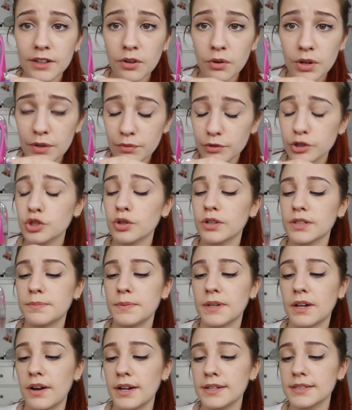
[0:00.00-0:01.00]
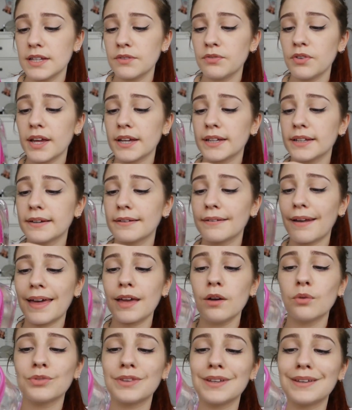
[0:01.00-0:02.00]
They don't even trust me, guys. They've like
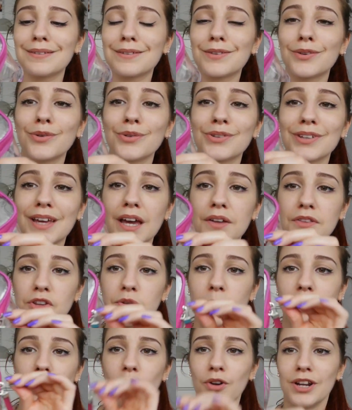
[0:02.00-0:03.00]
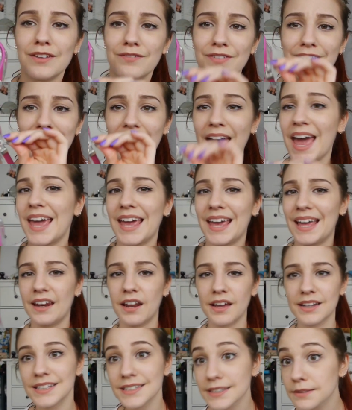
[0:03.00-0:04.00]
nailed these two together so I can't even get in.
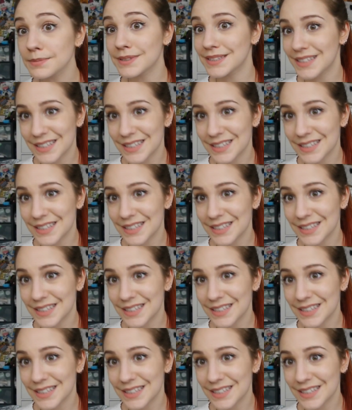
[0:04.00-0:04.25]
I need some